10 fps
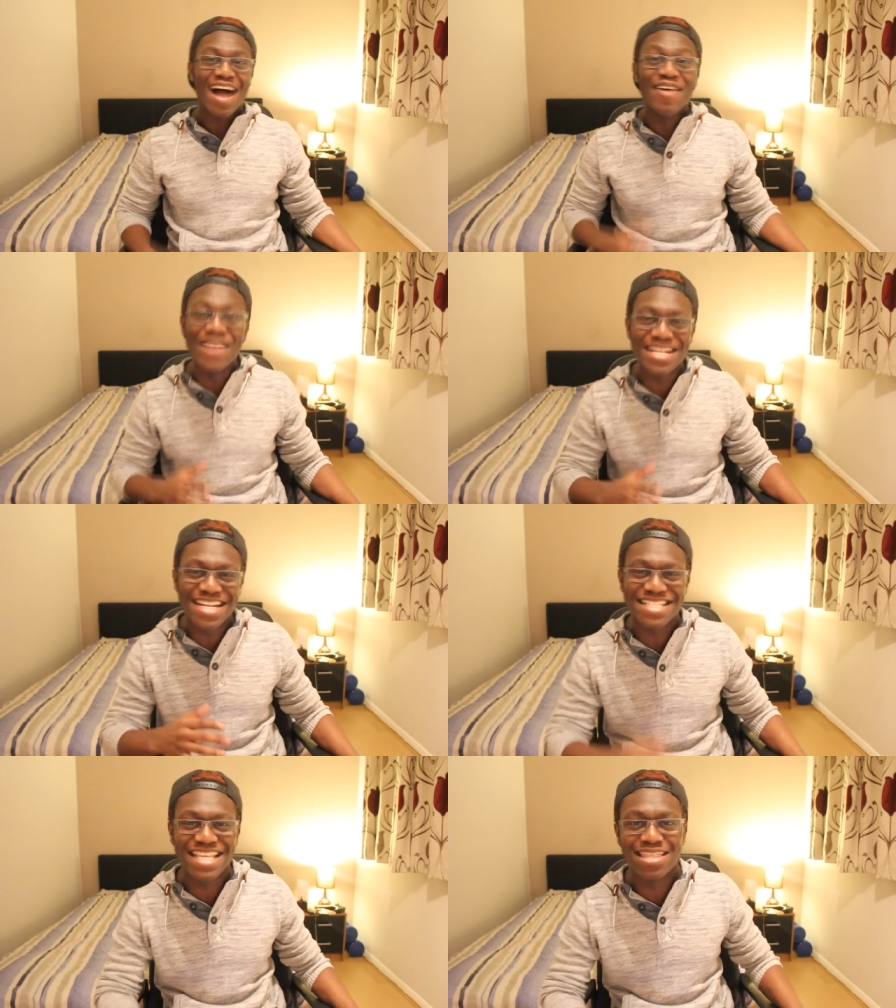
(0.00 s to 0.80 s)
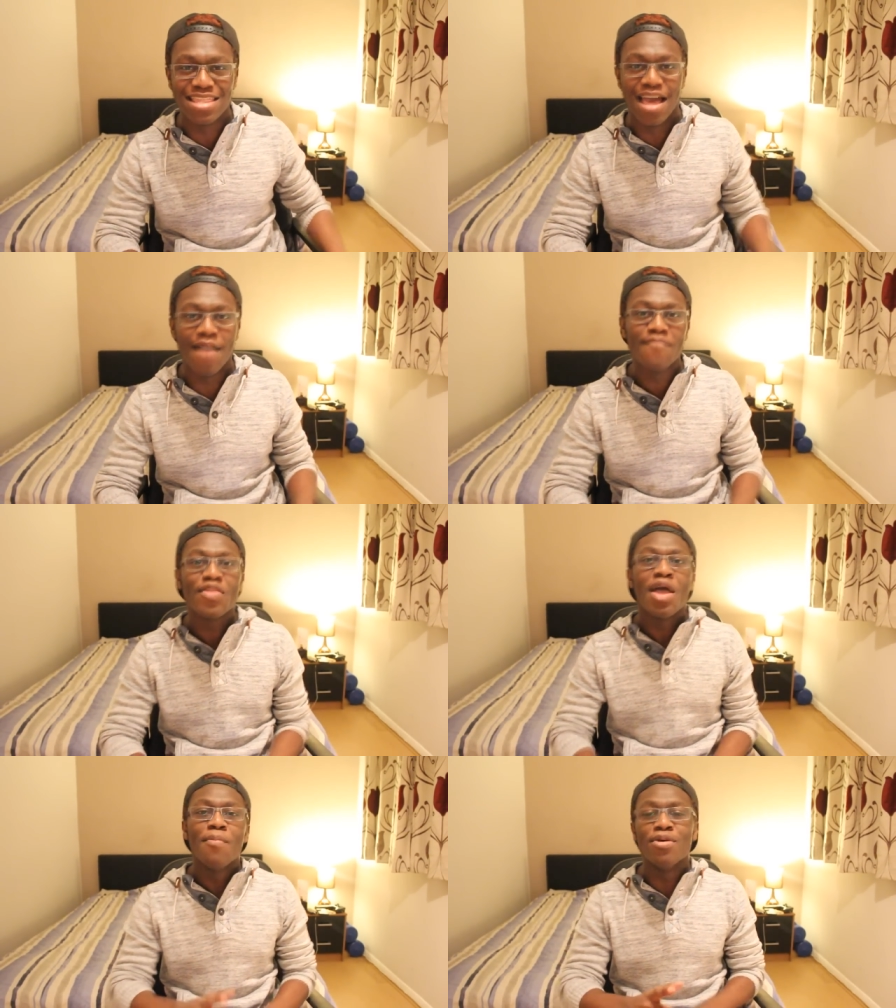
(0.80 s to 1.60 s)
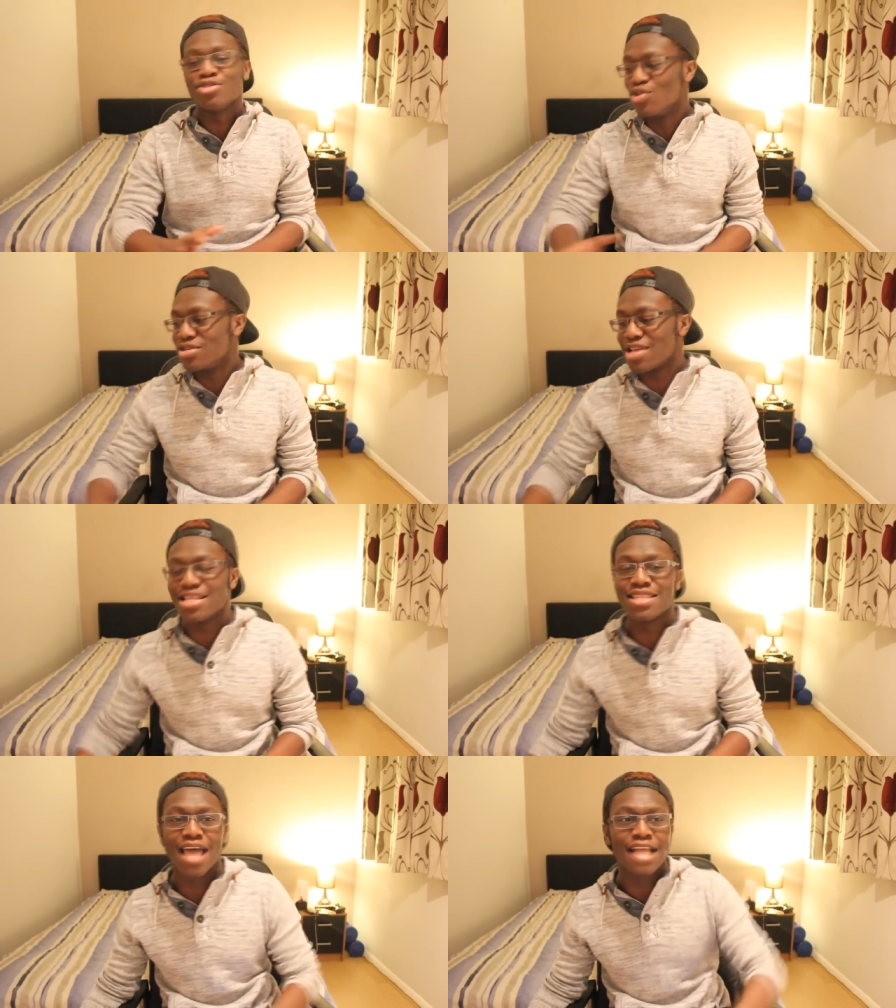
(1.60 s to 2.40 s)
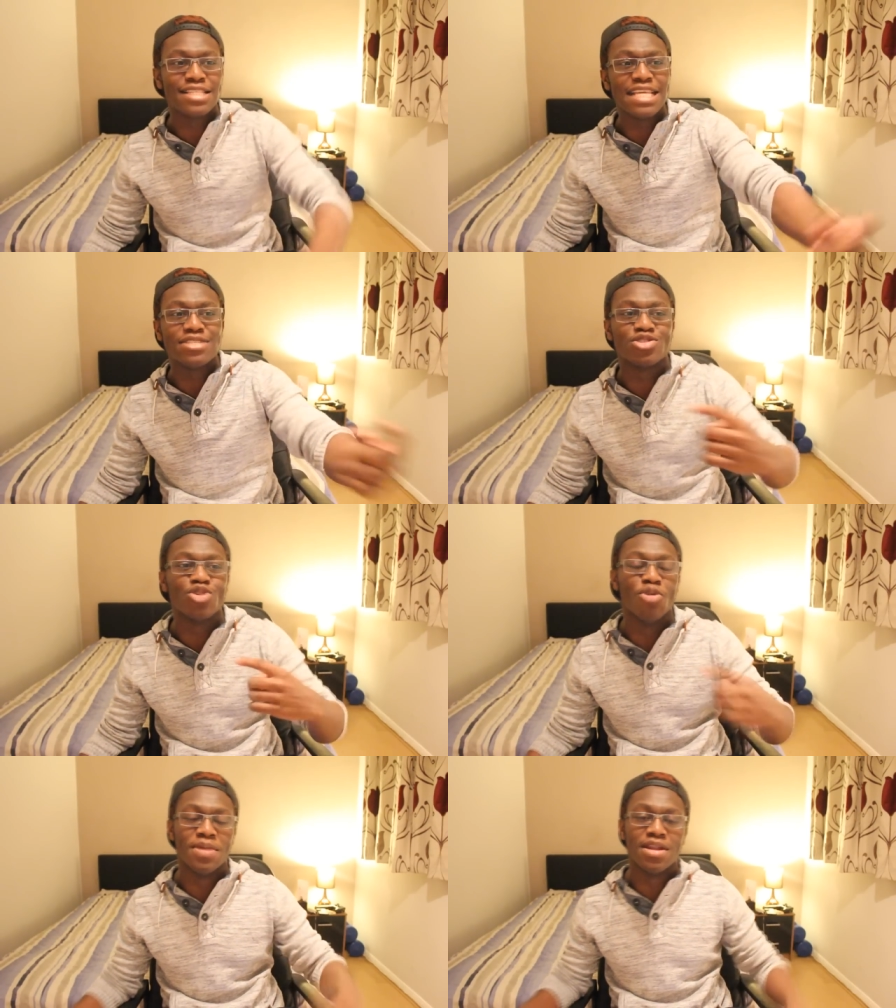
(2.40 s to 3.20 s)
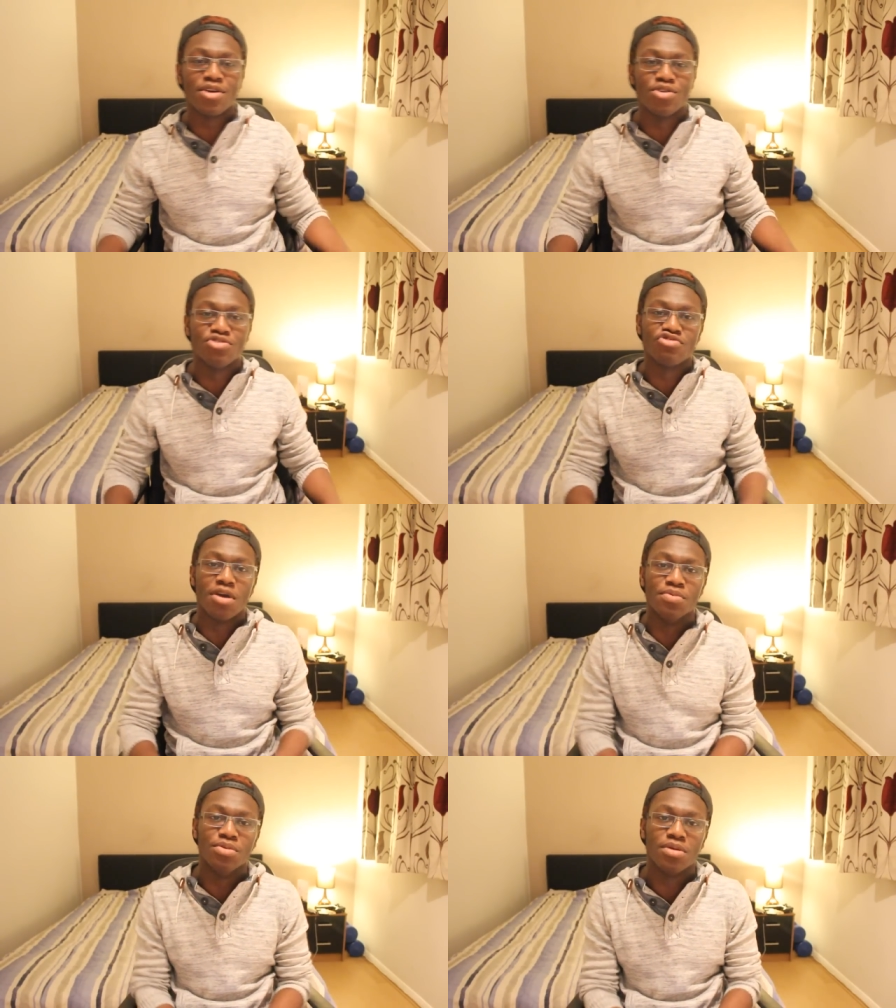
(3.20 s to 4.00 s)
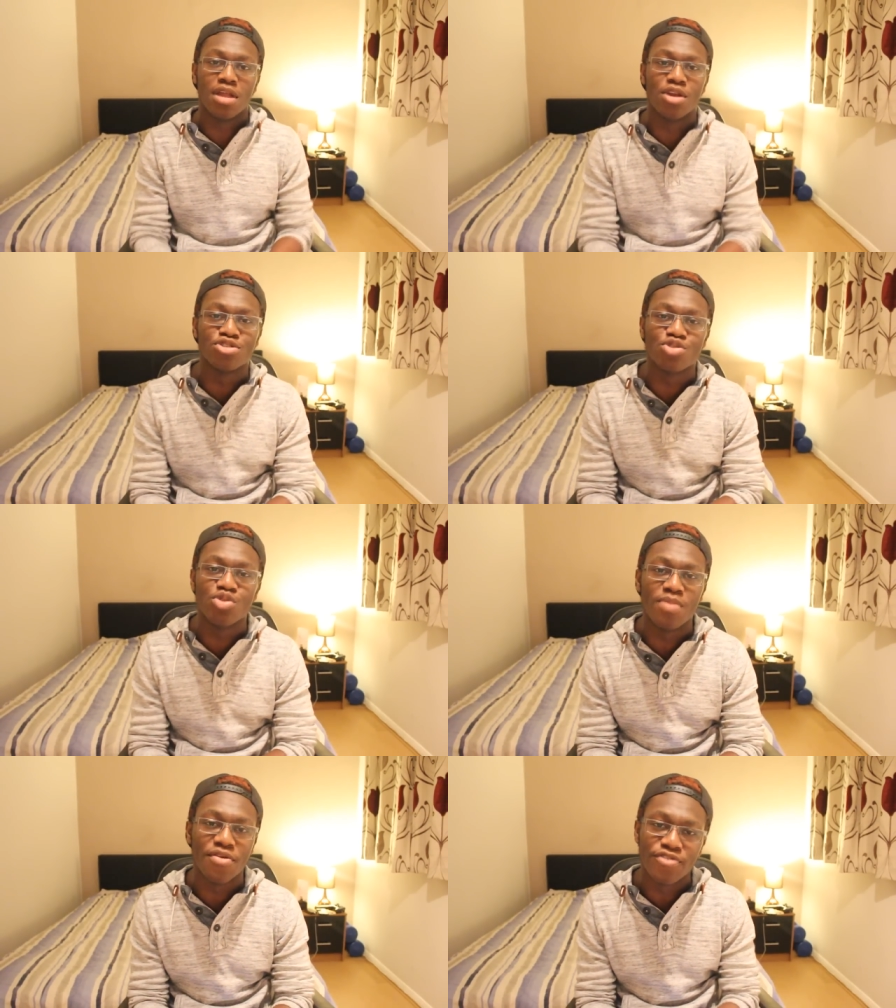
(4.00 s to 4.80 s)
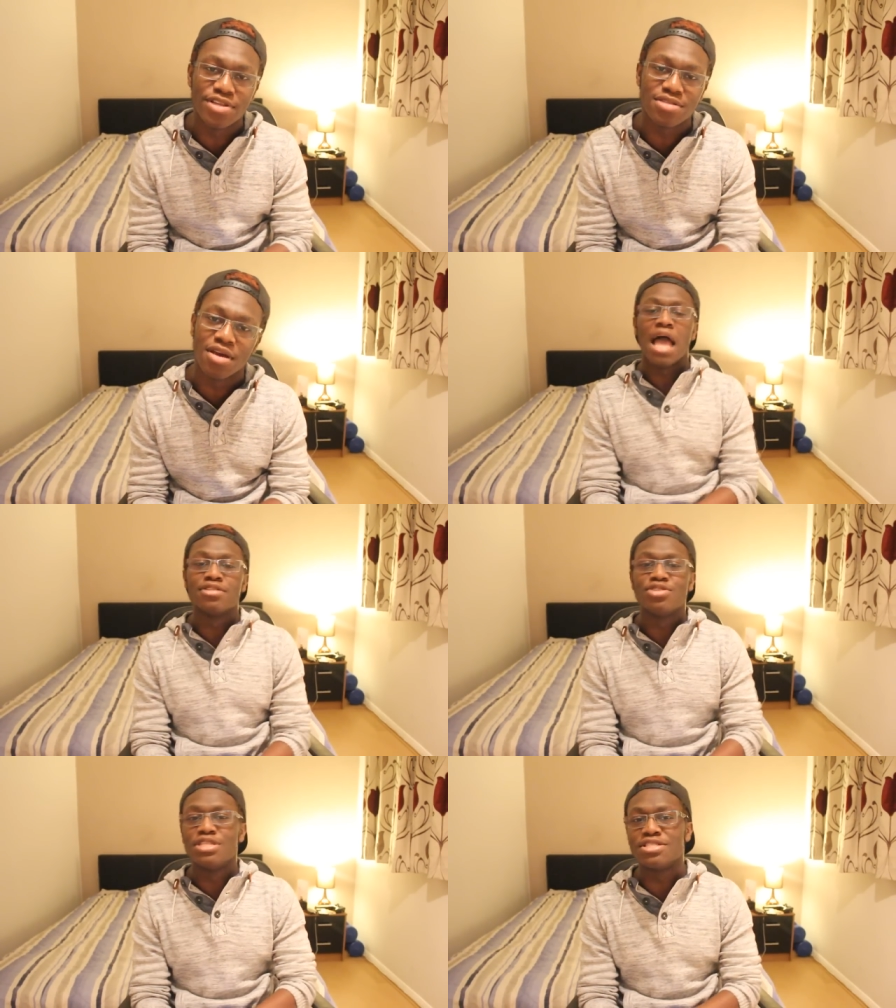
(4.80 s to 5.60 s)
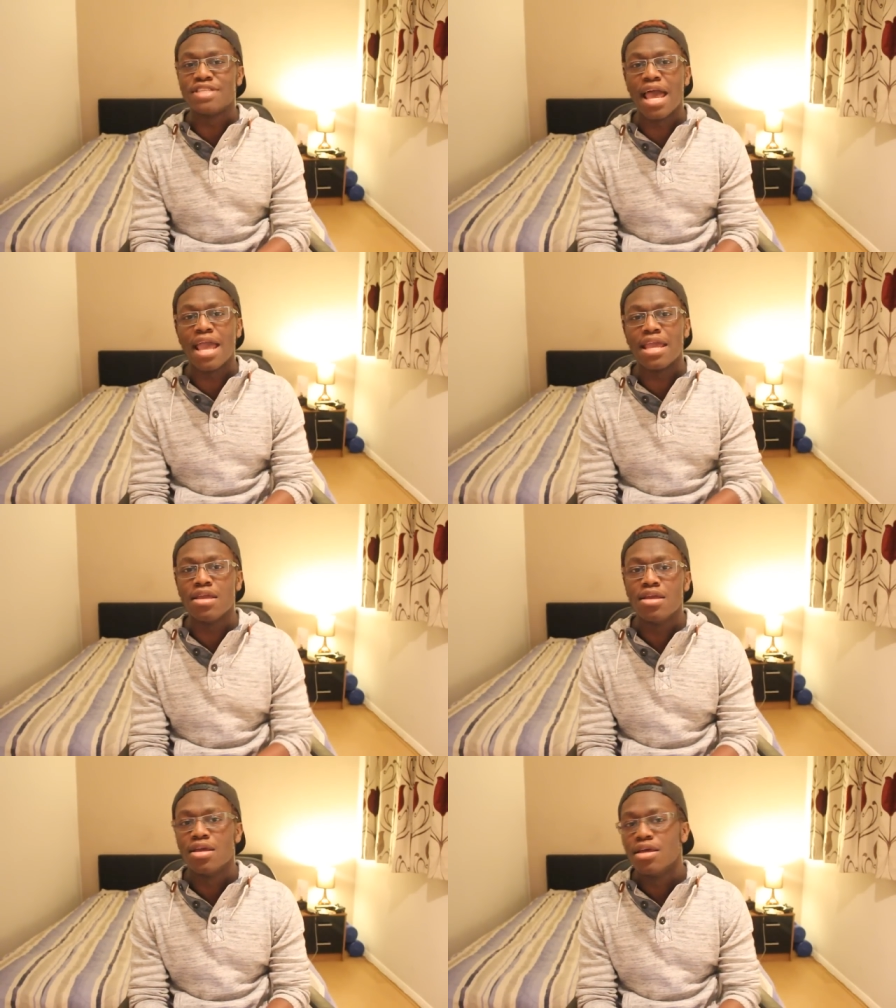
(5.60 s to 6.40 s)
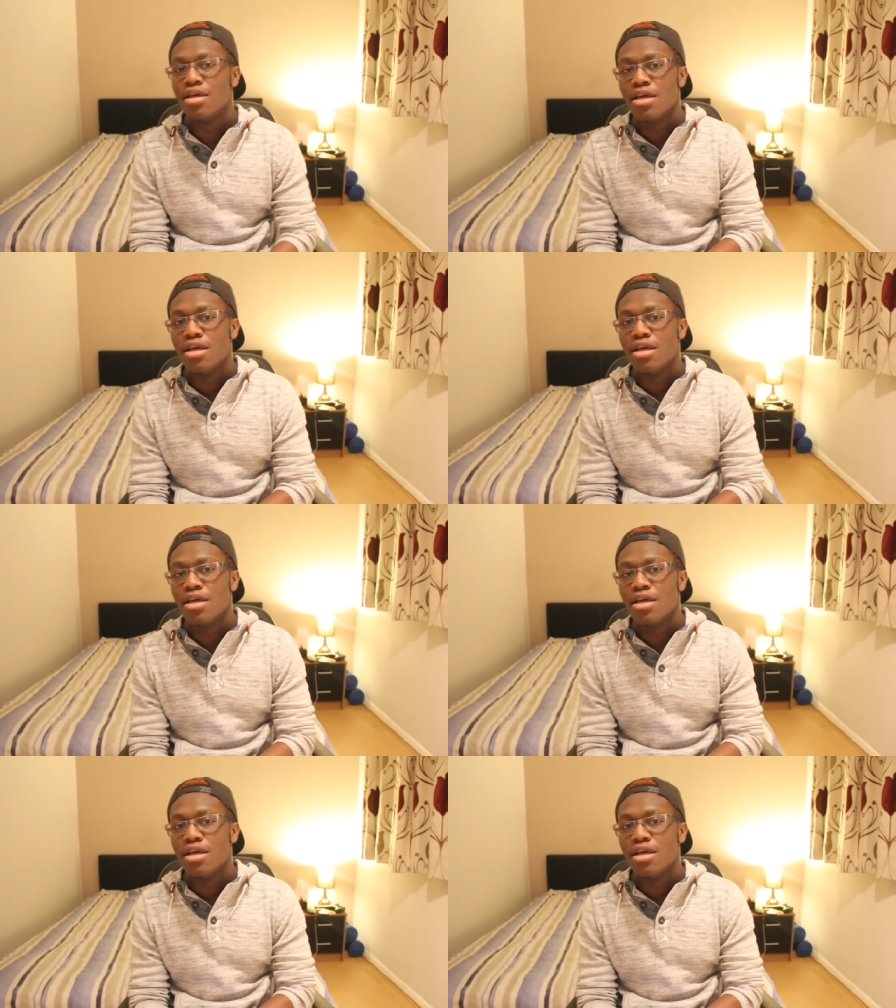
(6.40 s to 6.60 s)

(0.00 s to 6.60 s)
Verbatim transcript: I wish I said that, but as soon as I did that, a teacher saw me and I got in trouble and I lost all my free time. And to this day,